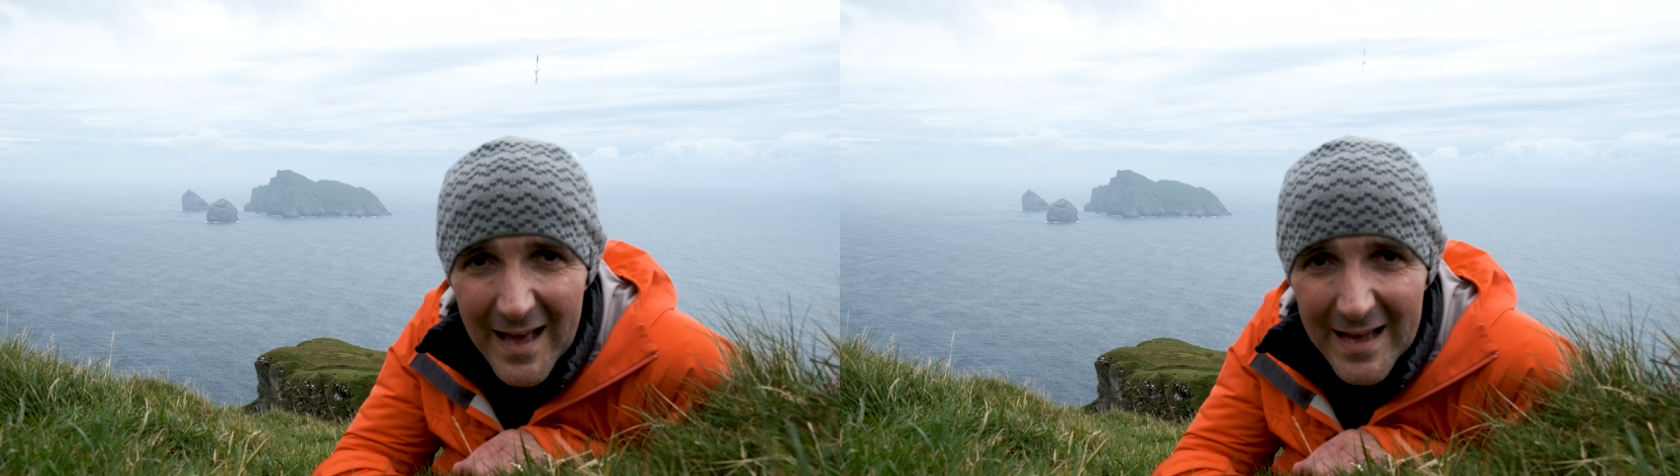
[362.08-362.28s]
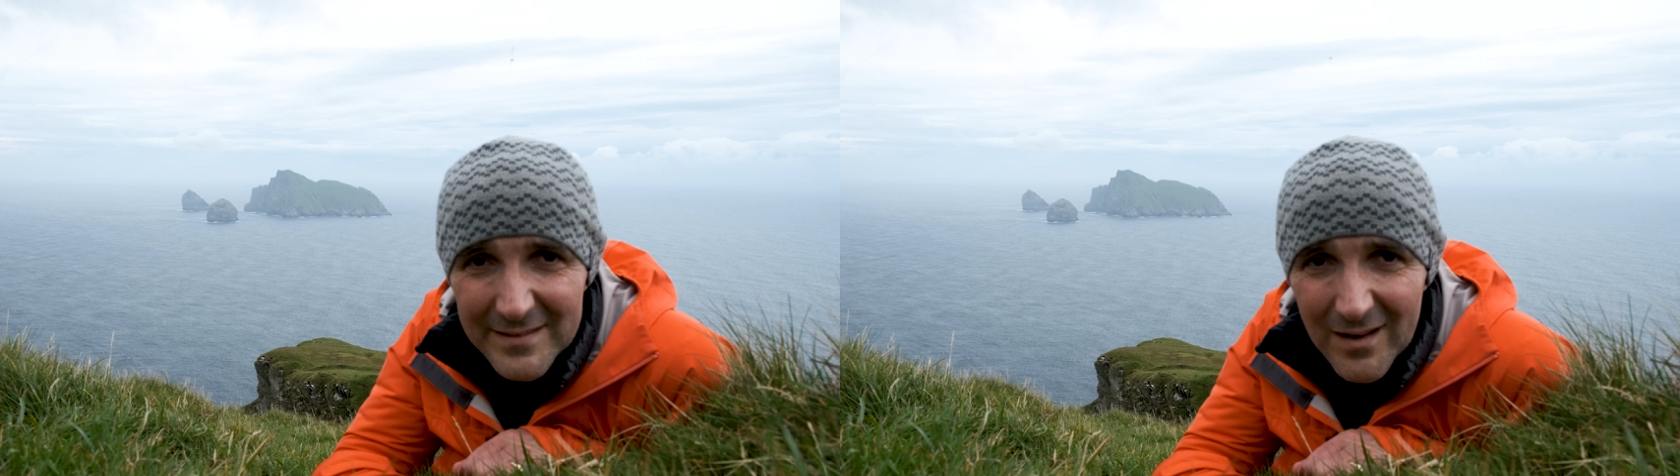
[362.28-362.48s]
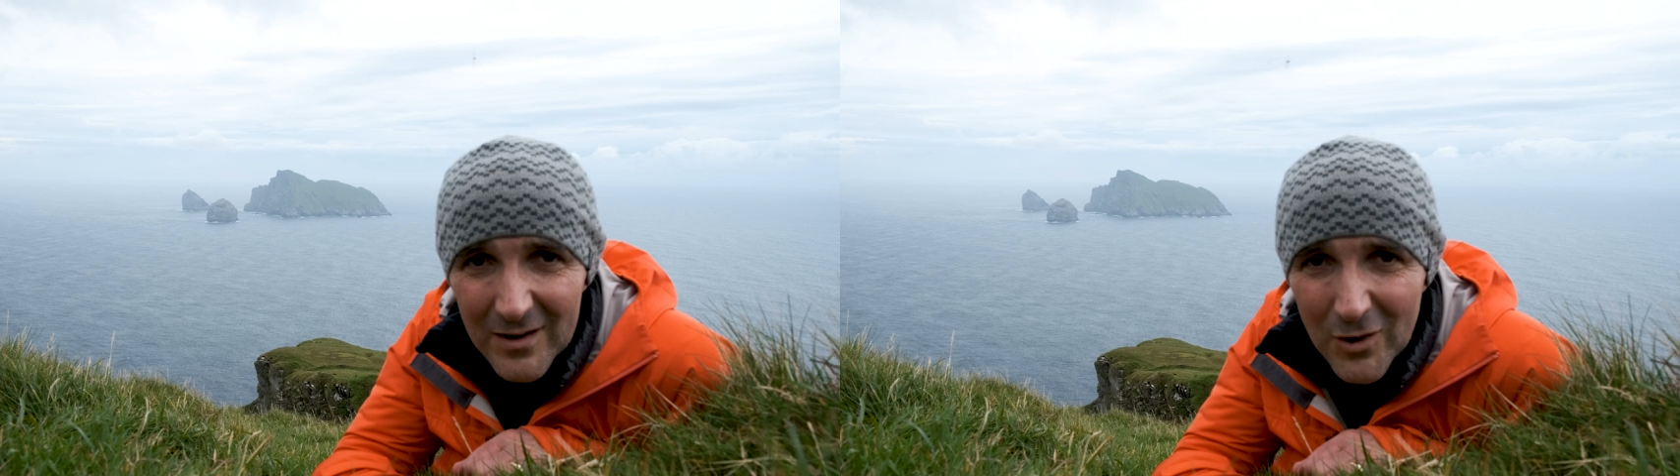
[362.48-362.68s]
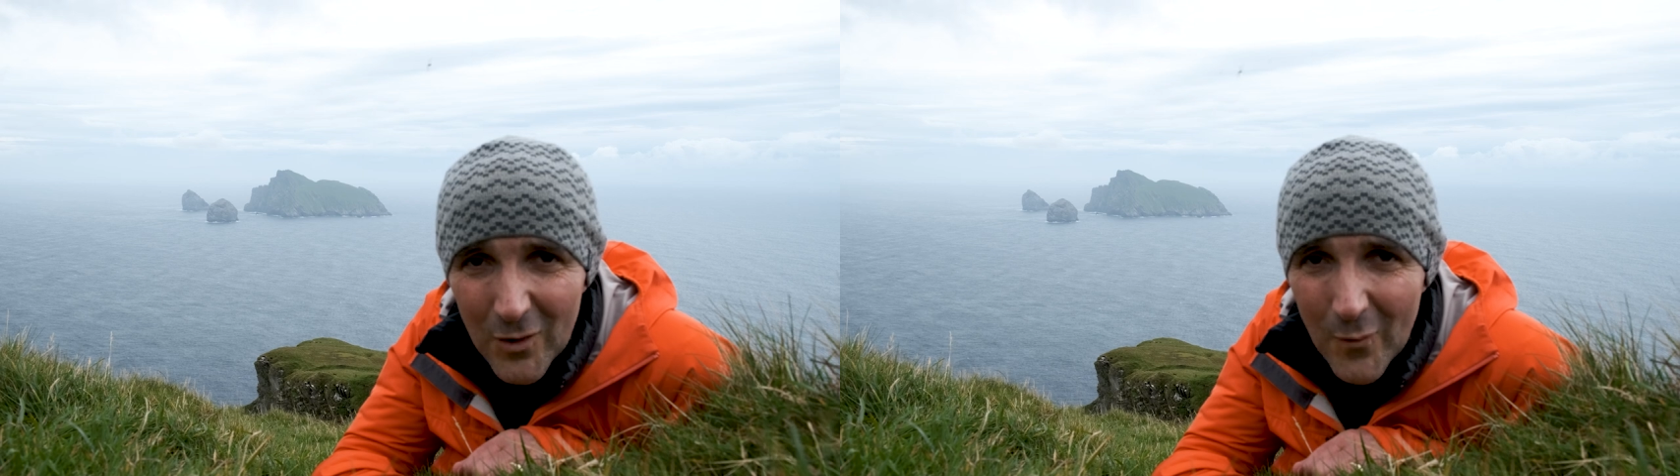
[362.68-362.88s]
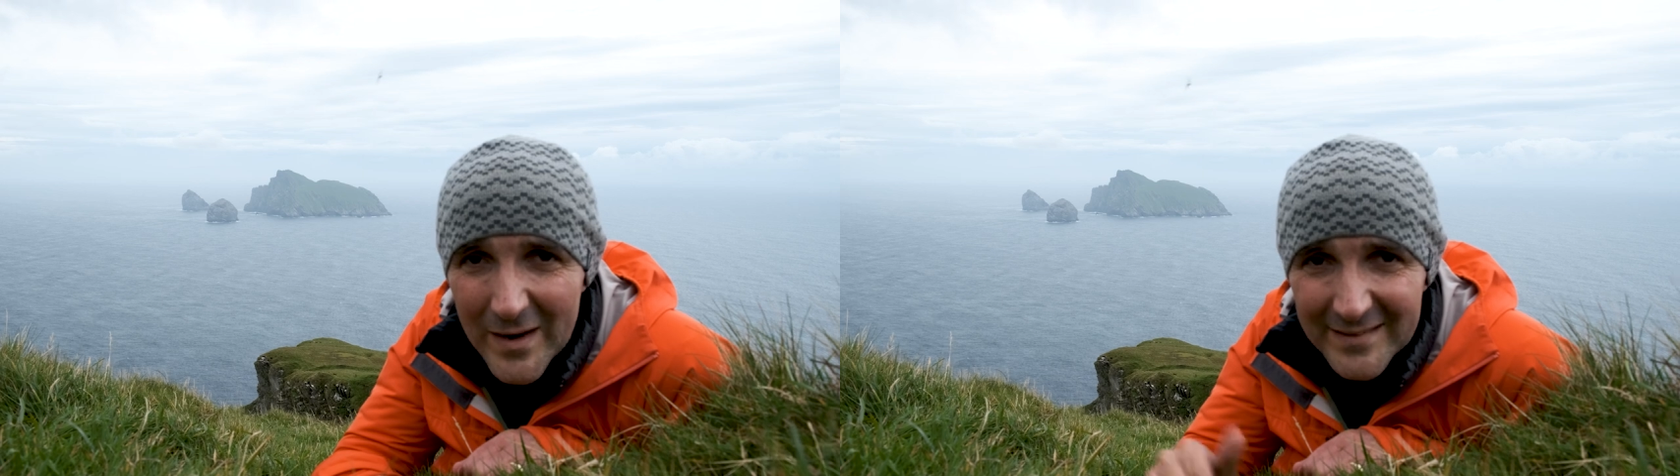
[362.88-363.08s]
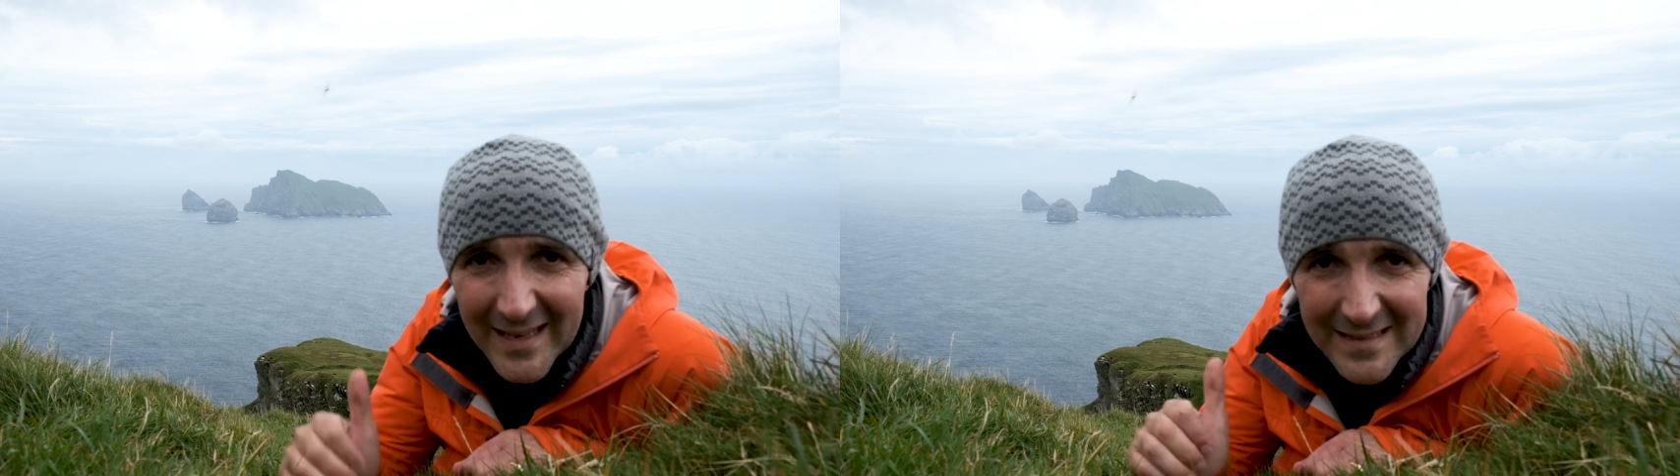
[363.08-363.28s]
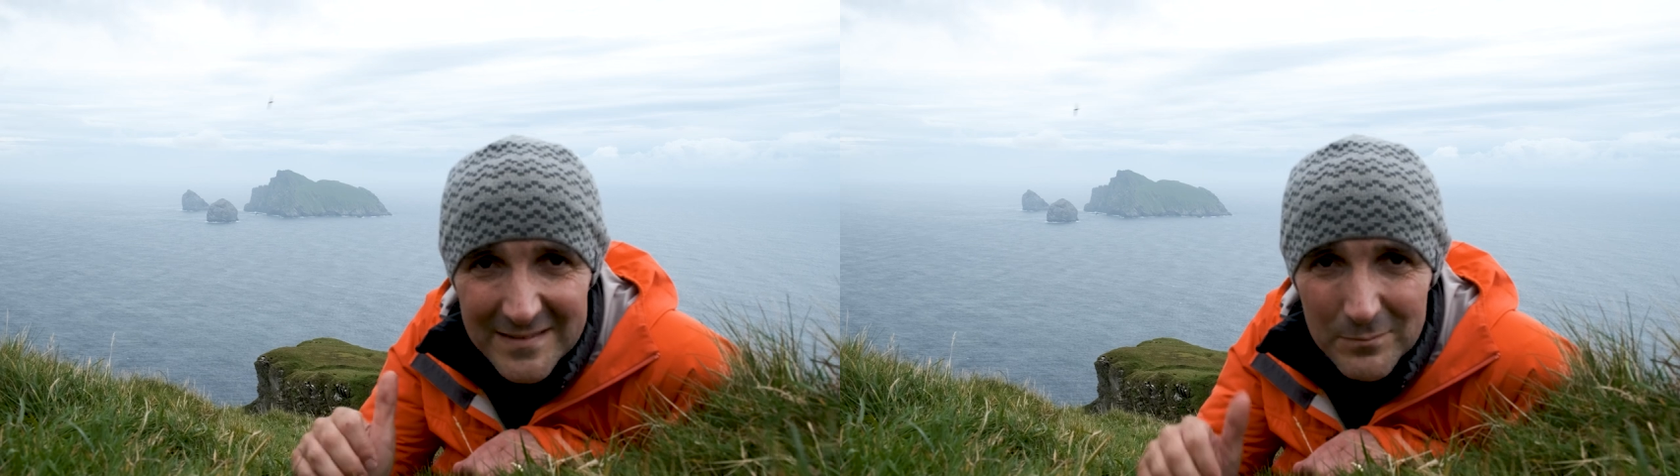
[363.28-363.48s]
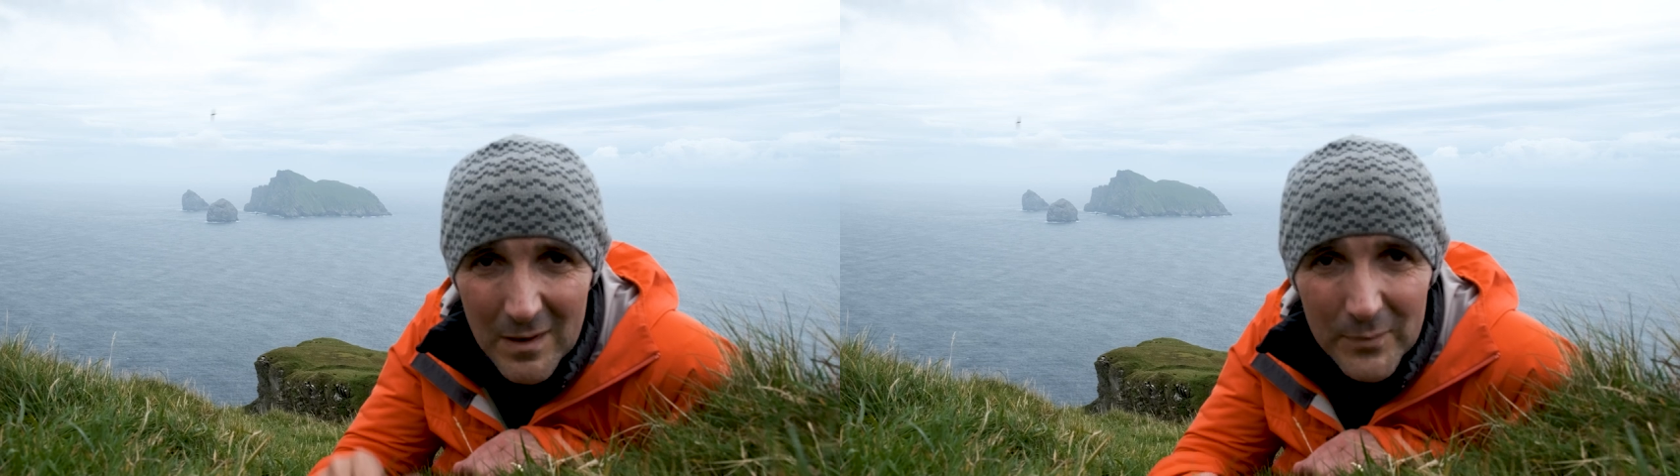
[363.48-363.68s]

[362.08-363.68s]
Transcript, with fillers: And uh, I can't wait to get these in my